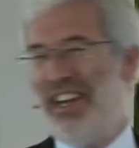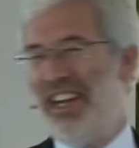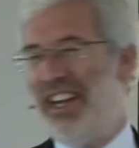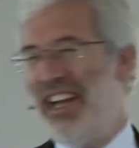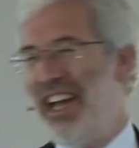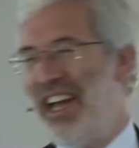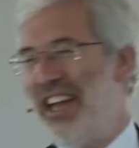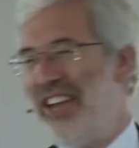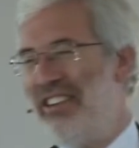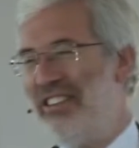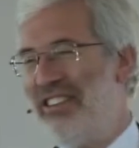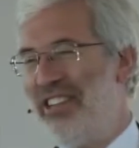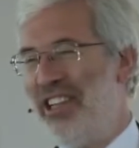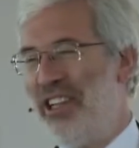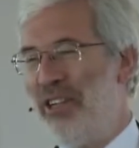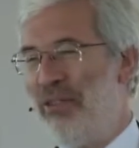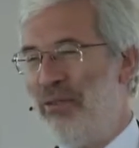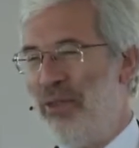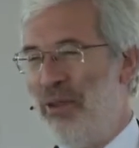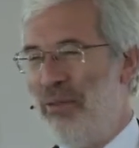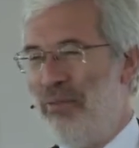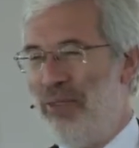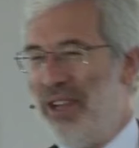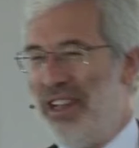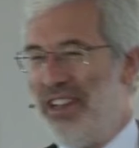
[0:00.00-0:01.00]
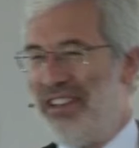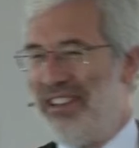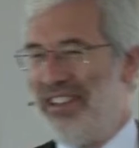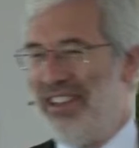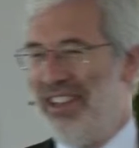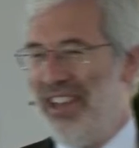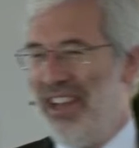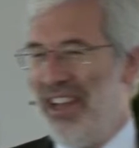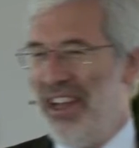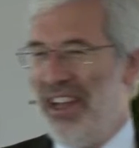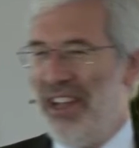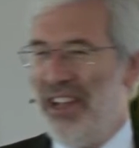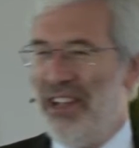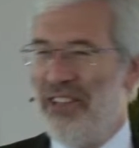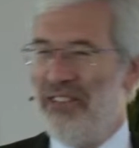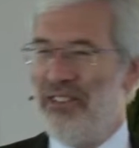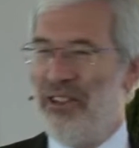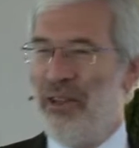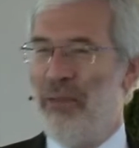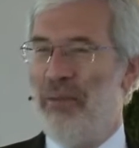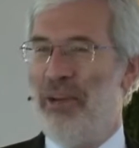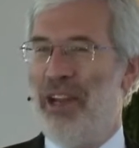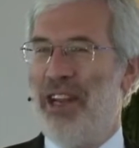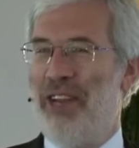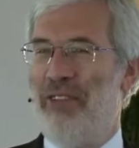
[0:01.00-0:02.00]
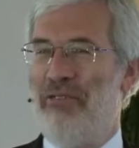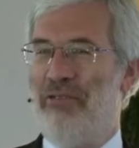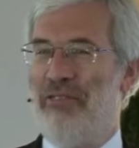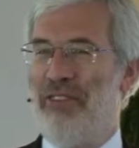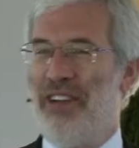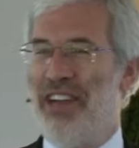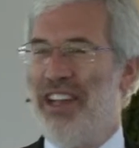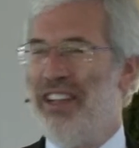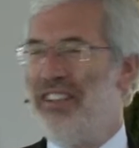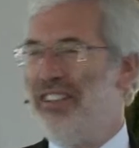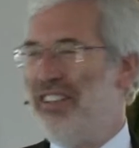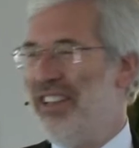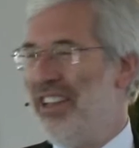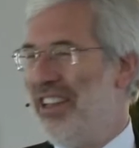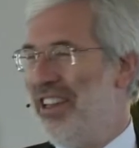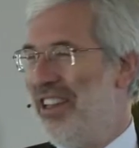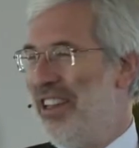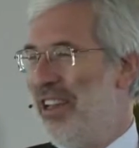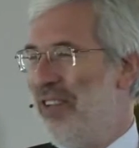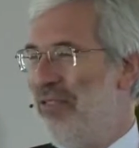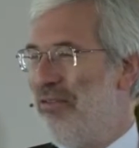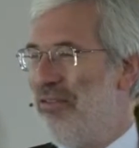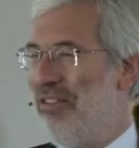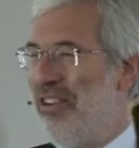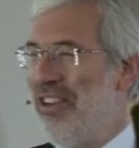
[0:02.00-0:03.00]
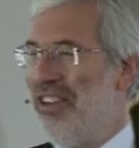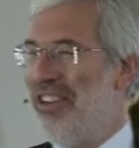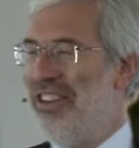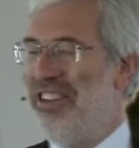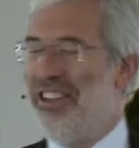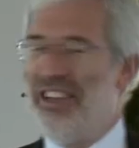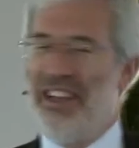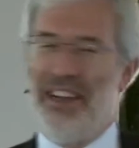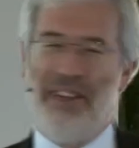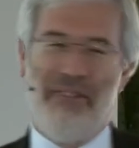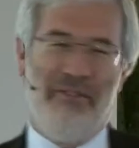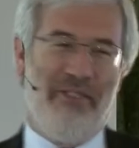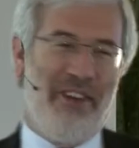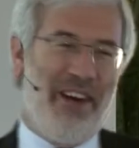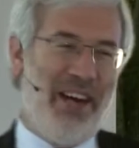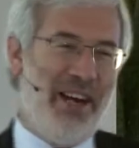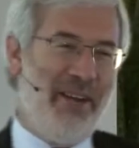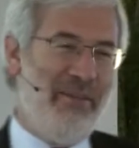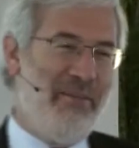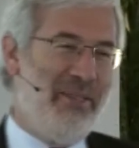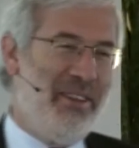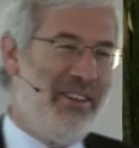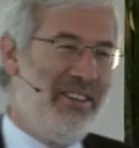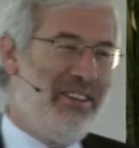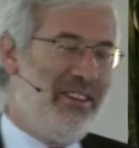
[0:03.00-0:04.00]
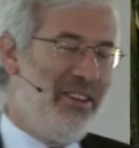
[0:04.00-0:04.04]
nice that we meet so many friends in different environments.